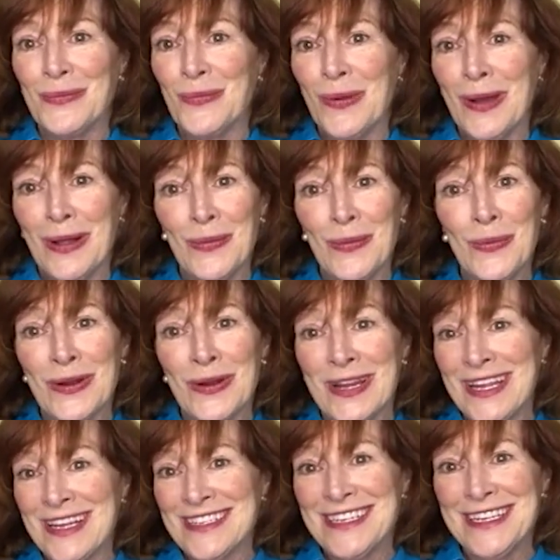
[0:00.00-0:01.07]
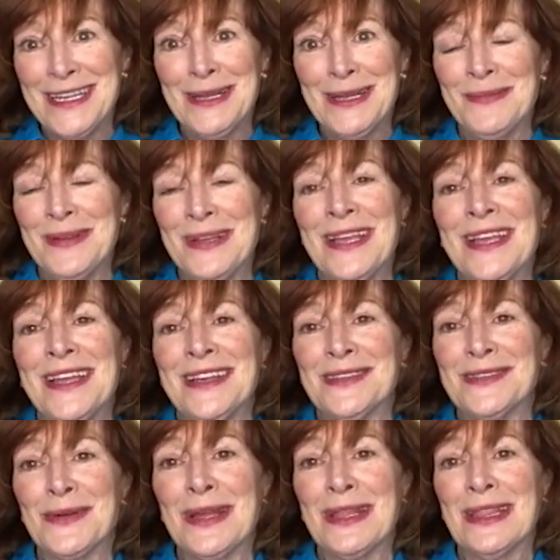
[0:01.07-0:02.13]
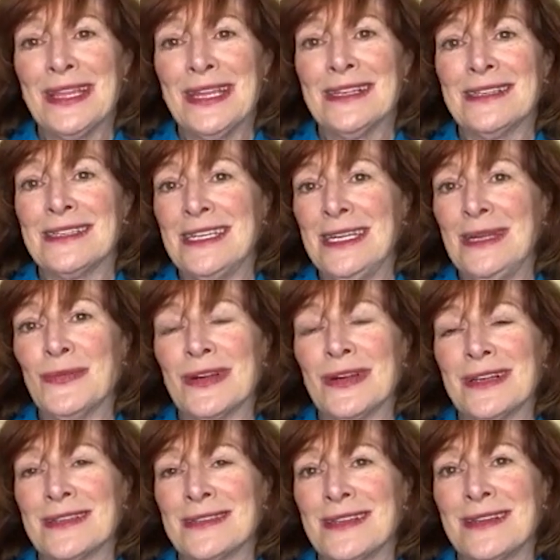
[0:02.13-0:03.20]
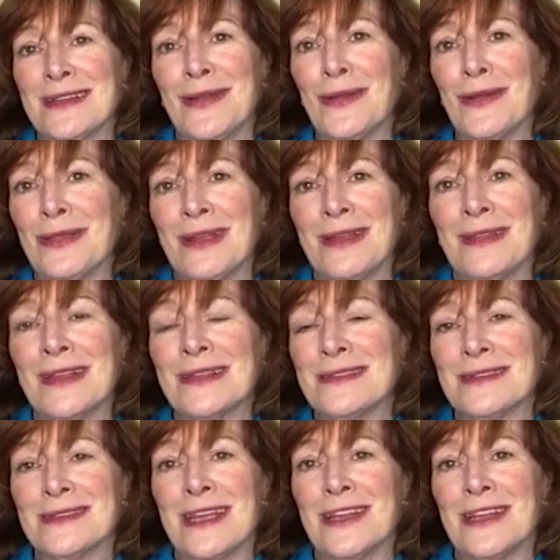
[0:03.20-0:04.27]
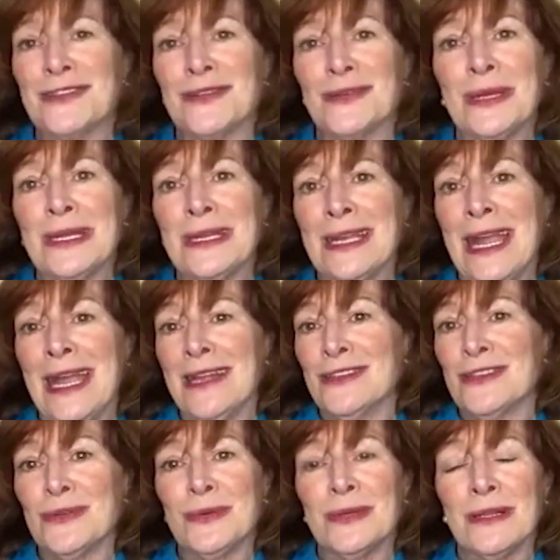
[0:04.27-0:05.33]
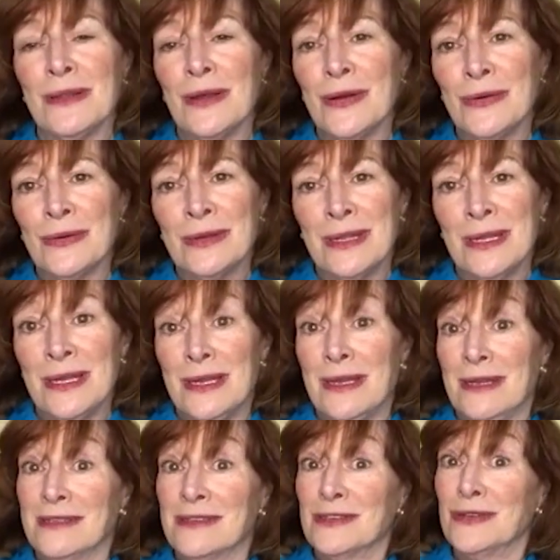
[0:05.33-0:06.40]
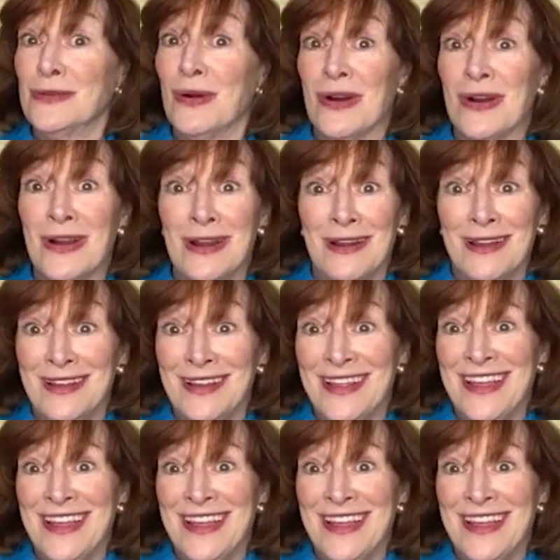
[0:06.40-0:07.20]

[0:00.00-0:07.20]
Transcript: well-working team. So I think teamwork is another thing that's essential. We can't do it alone. It's too hard.